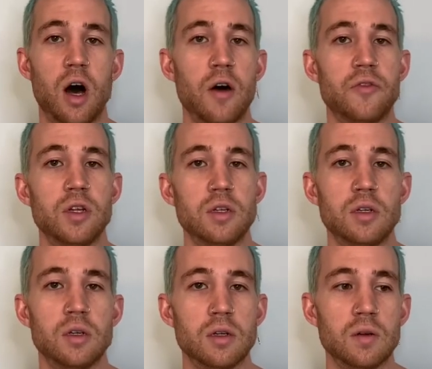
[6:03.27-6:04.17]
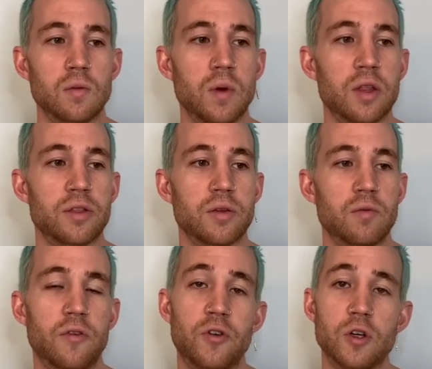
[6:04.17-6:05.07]
often with
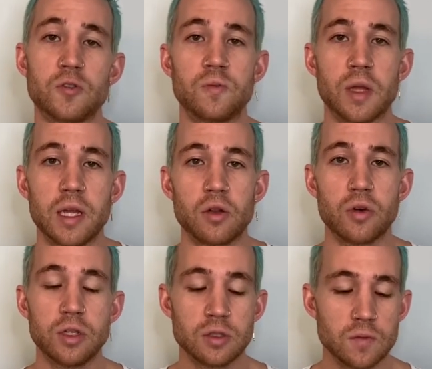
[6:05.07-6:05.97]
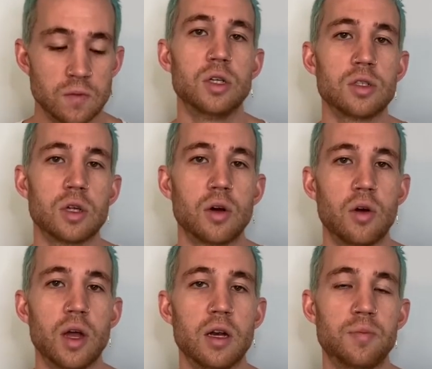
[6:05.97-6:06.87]
referrals from landlords. Current
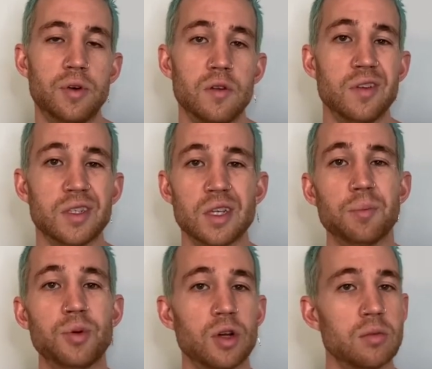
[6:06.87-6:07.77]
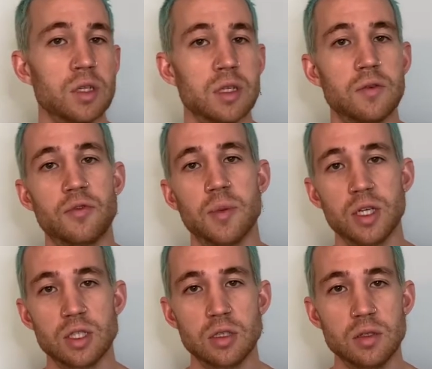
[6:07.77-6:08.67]
and previous employment
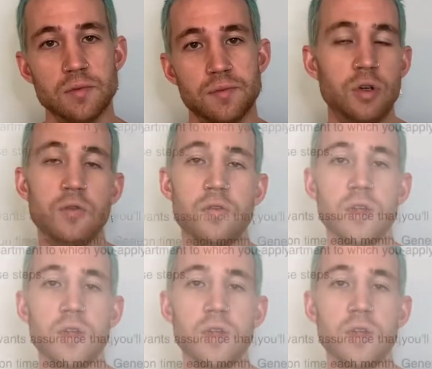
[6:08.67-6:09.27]
information. Proof of